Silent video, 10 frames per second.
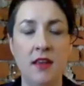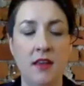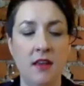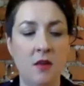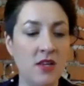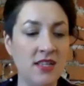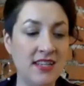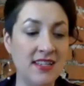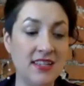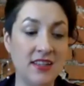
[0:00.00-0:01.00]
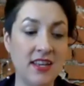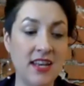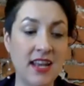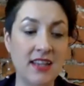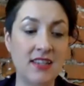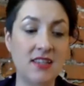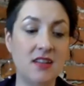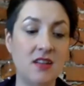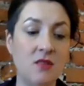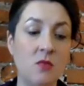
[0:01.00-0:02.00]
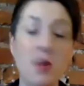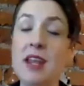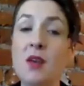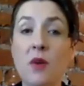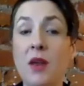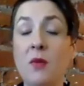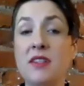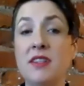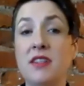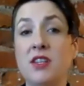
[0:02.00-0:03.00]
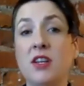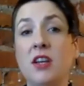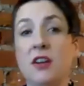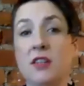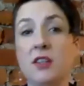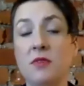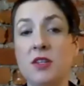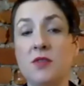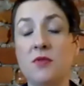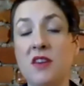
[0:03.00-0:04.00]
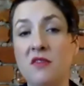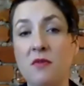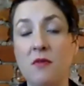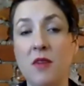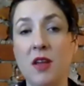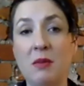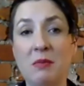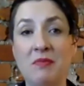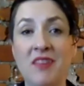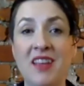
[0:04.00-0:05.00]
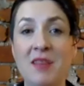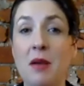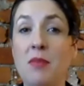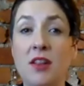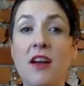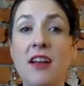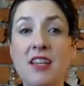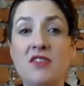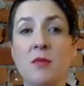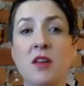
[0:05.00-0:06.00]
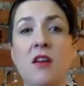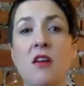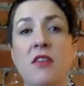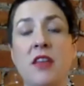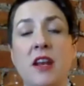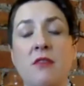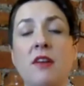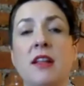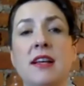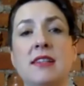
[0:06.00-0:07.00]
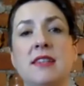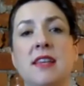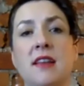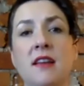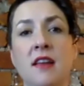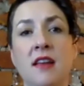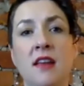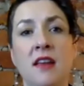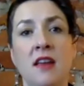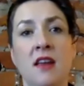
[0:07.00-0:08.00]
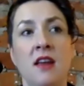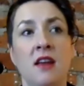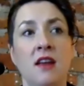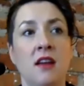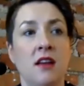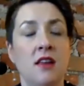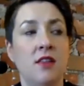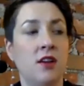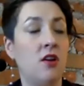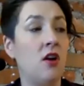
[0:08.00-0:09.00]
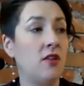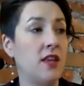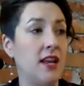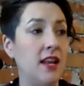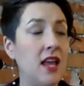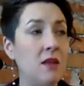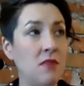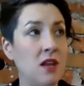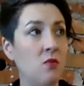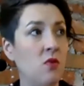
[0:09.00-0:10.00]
It wasn't until the next week when I went to the junkyard to retrieve my belongings from the car that I realized that the car that had hit me